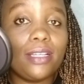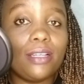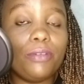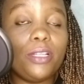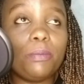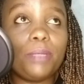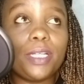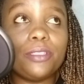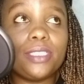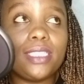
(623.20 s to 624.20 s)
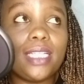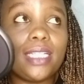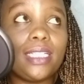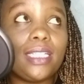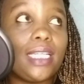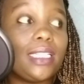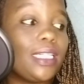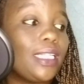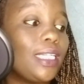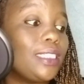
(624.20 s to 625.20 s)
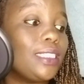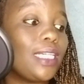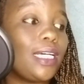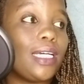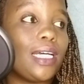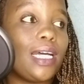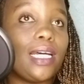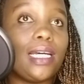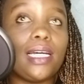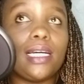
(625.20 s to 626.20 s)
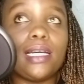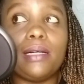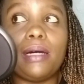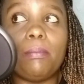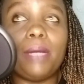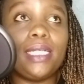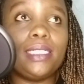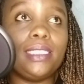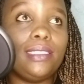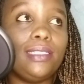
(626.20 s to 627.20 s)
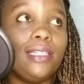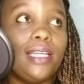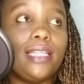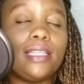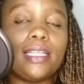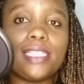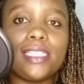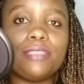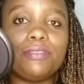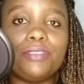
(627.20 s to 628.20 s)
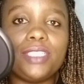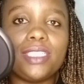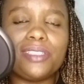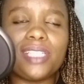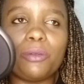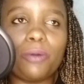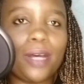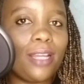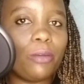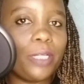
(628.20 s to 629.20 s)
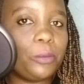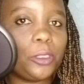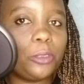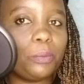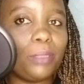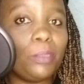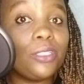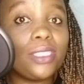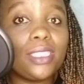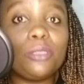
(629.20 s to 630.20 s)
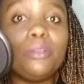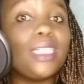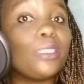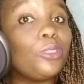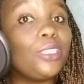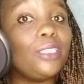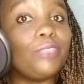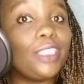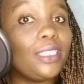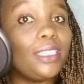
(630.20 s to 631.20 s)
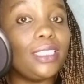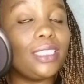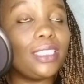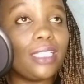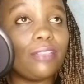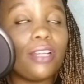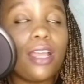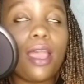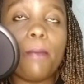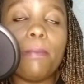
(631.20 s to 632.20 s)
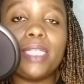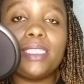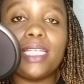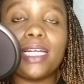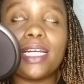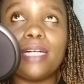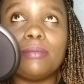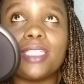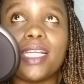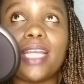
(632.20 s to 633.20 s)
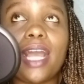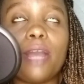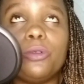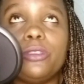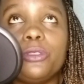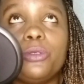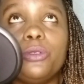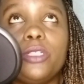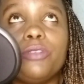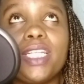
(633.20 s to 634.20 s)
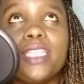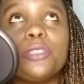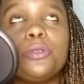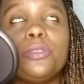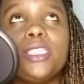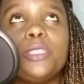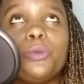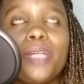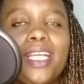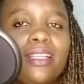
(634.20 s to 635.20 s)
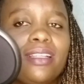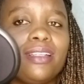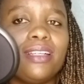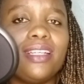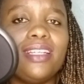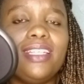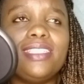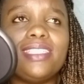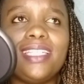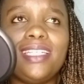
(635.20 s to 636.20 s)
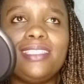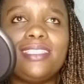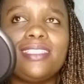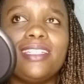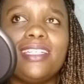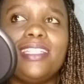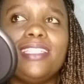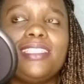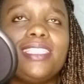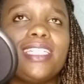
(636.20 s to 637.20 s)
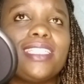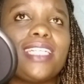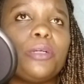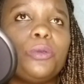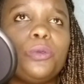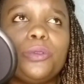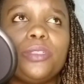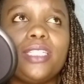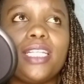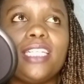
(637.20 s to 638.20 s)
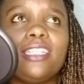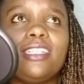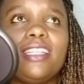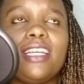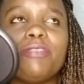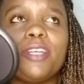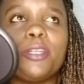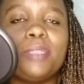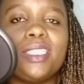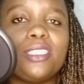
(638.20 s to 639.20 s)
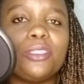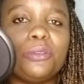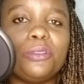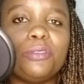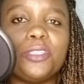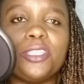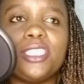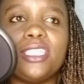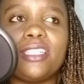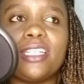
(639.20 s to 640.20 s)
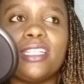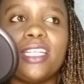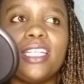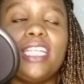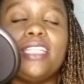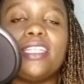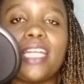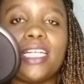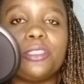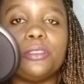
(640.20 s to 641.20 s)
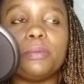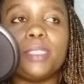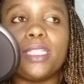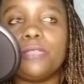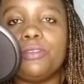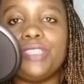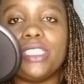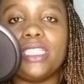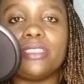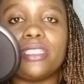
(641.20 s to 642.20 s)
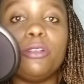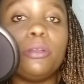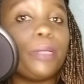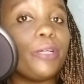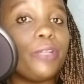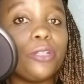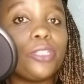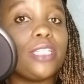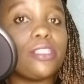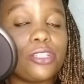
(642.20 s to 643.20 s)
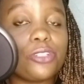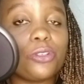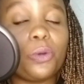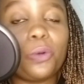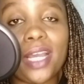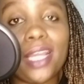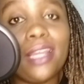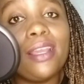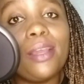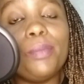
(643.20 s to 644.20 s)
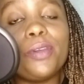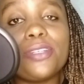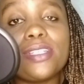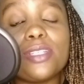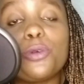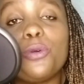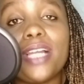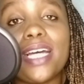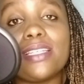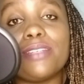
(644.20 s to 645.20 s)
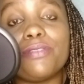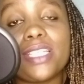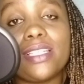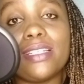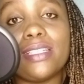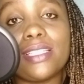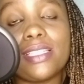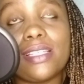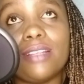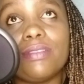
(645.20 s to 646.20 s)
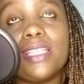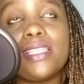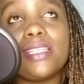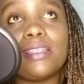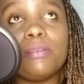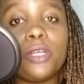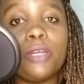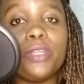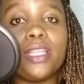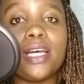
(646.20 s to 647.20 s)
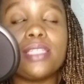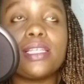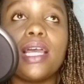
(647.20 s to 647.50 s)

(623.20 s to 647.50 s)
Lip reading: Will you pay considering like the classes are muddy and they're charging 50,000? Why? Why won't you pay? Because the school has not invested in itself. But here comes like a good school. You find the school is well, is neat. The teachers are good. Like the environment is good for your children. And they ask you to pay that 50,000. You'll pay without hesitation. Why? Because the school has invested in itself. It's the same way with us.